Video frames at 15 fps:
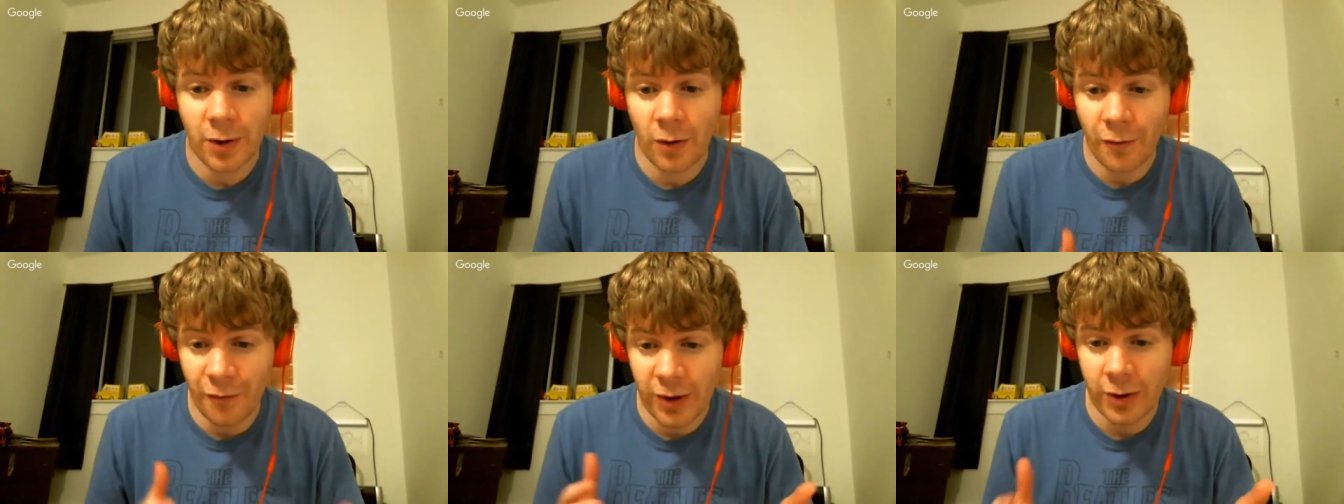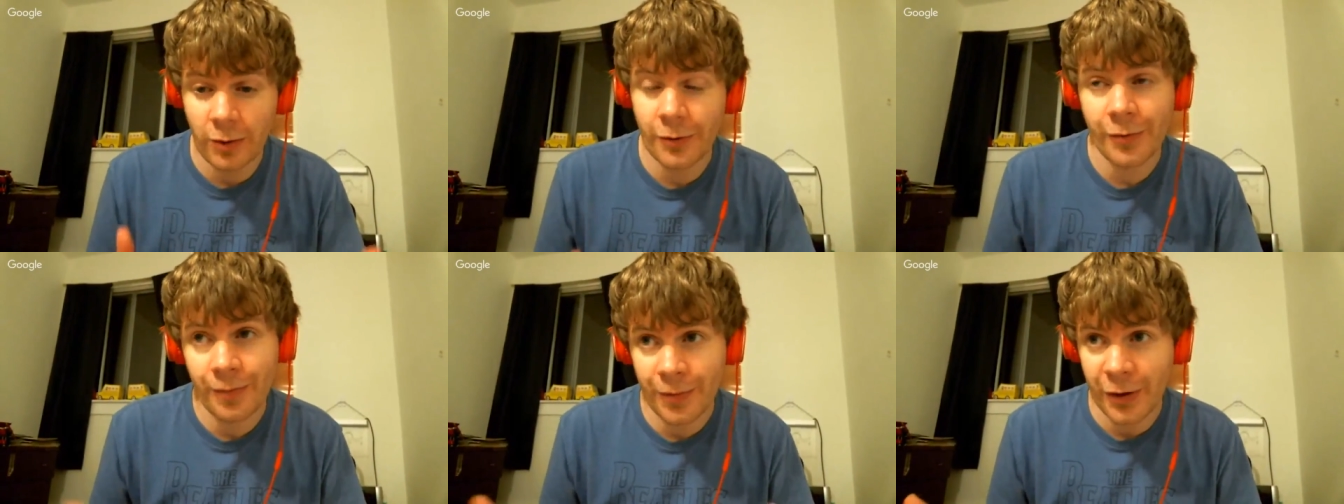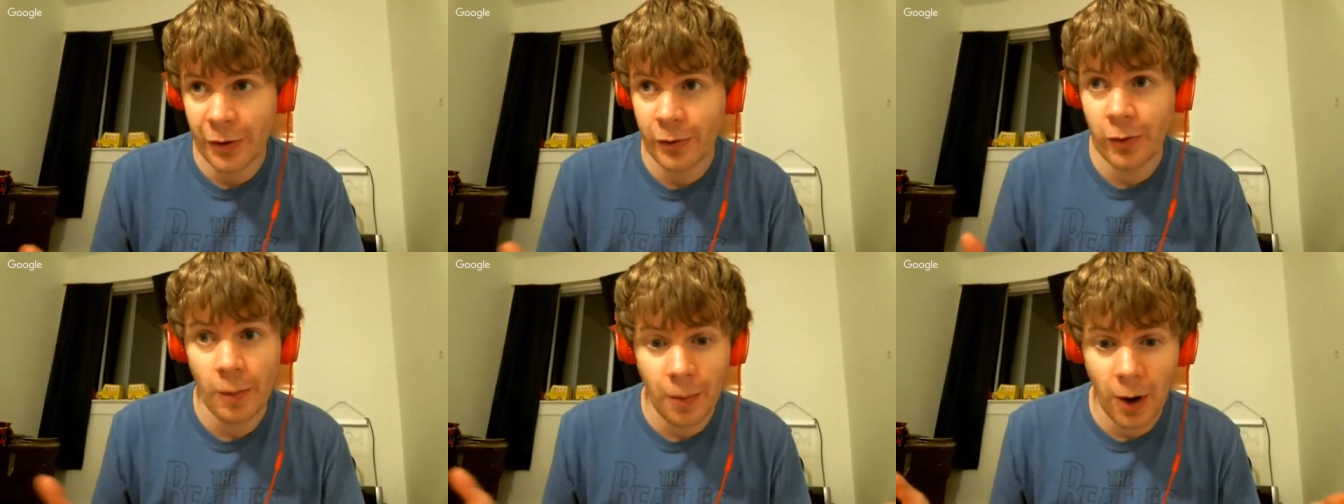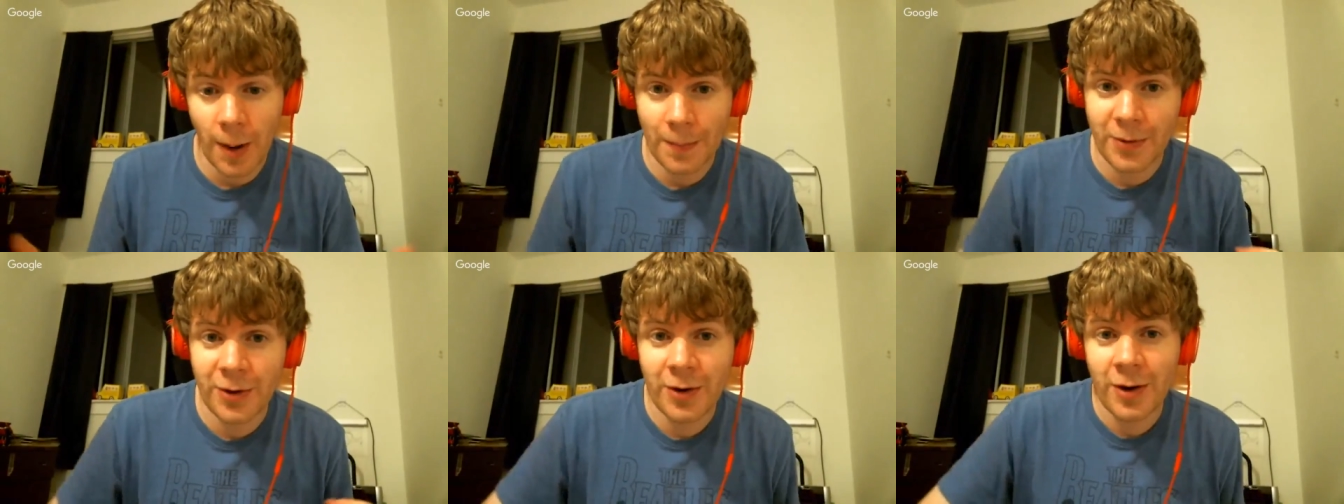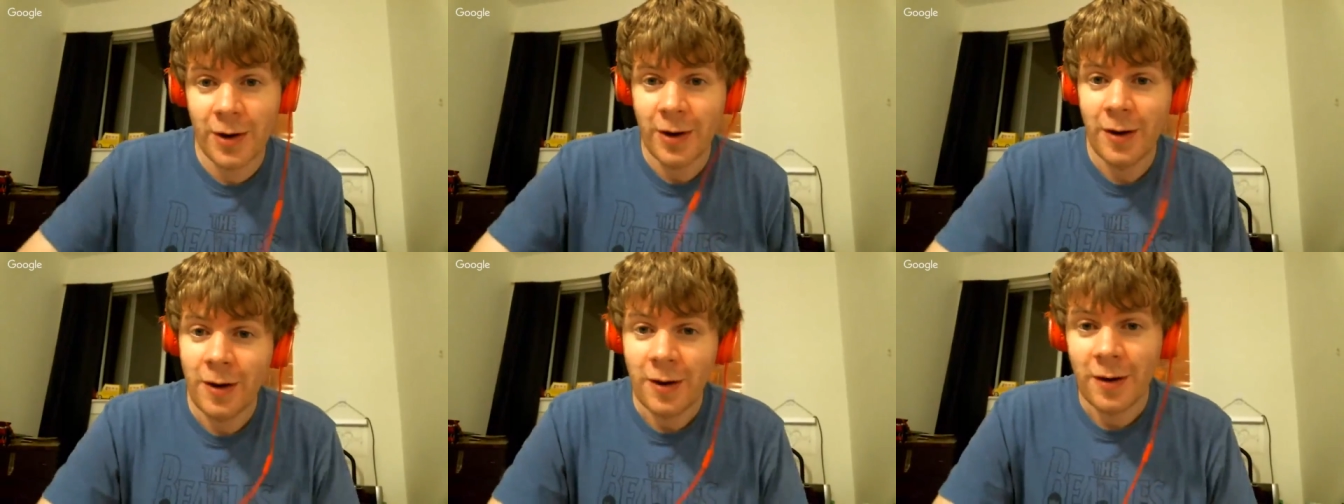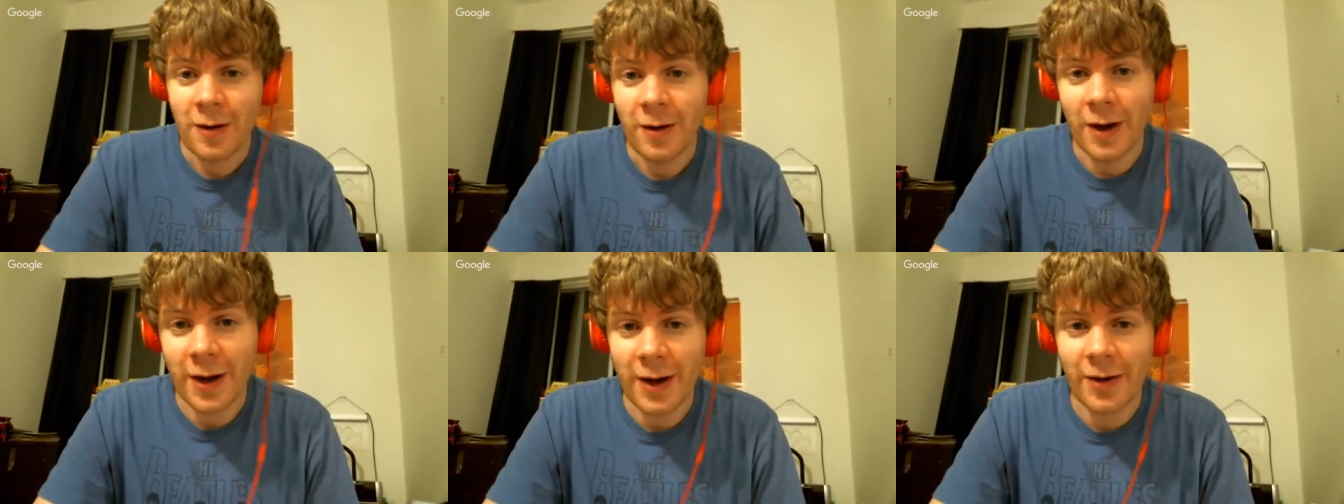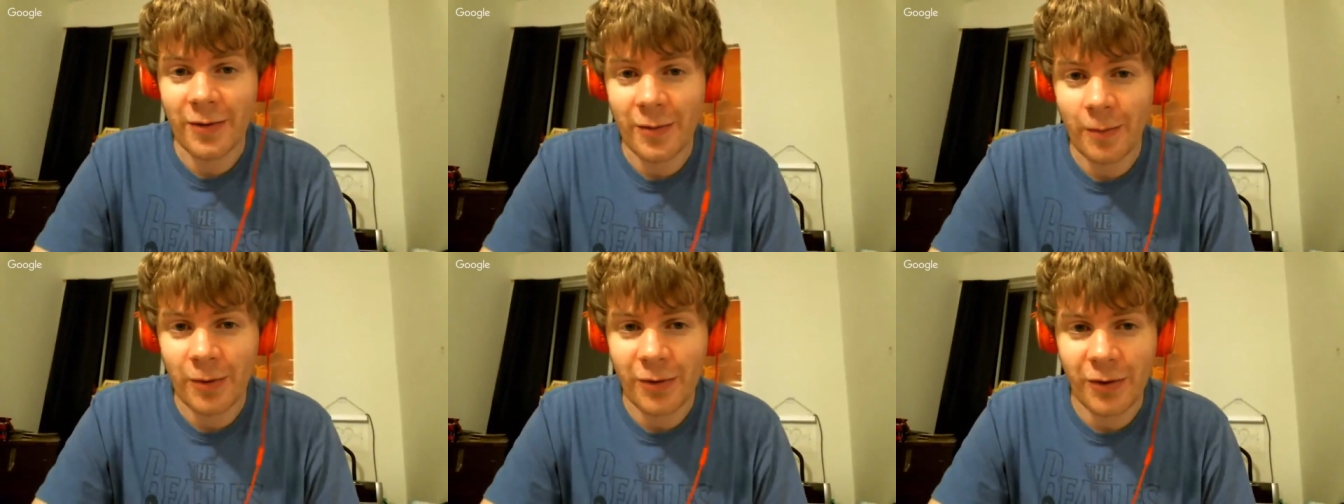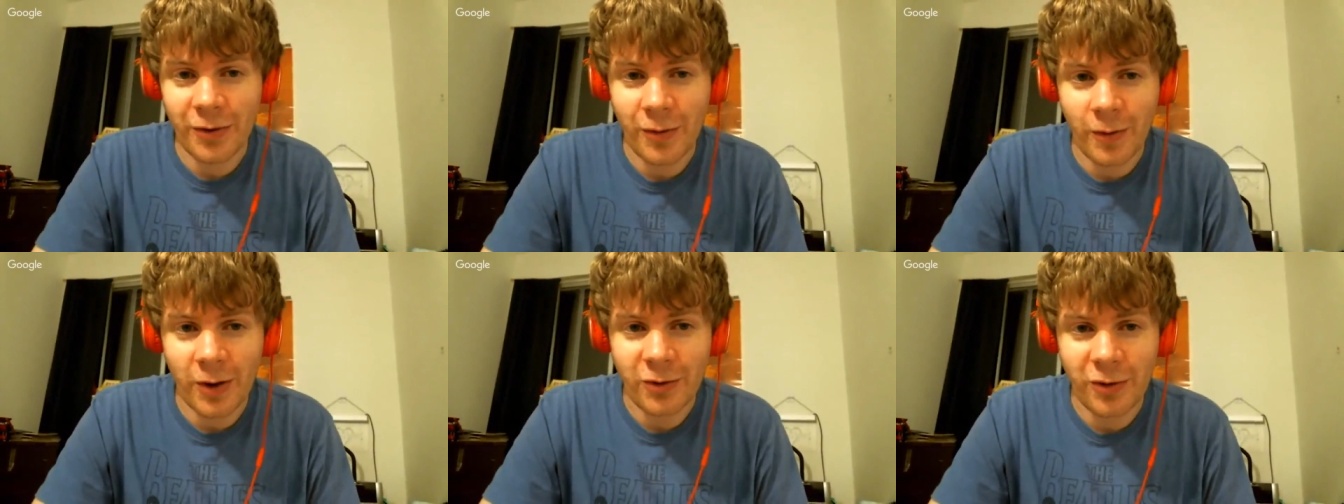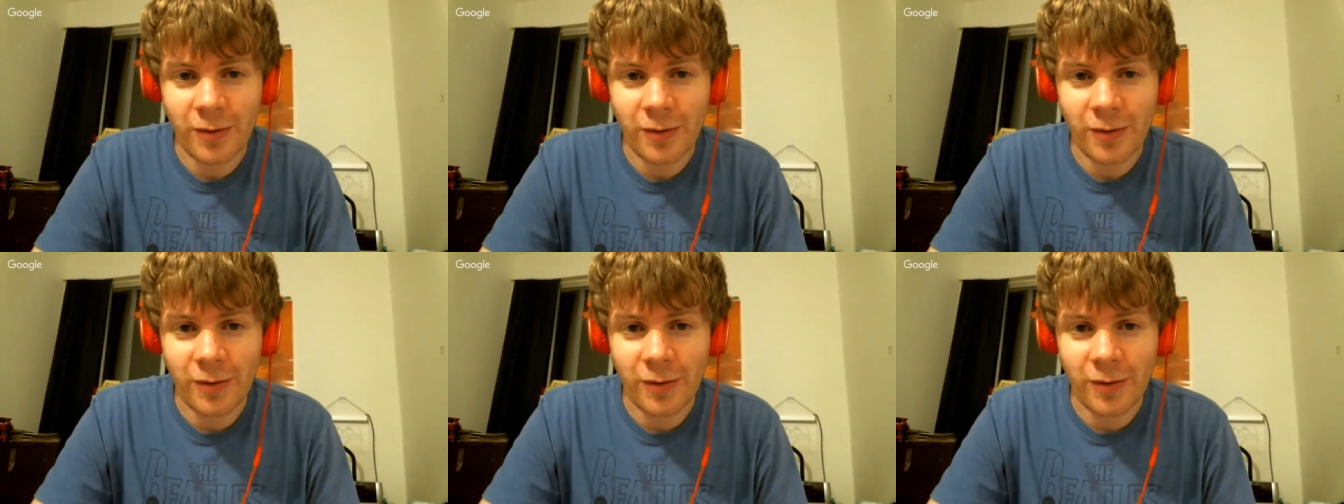feel too abrupt. I guess was his question.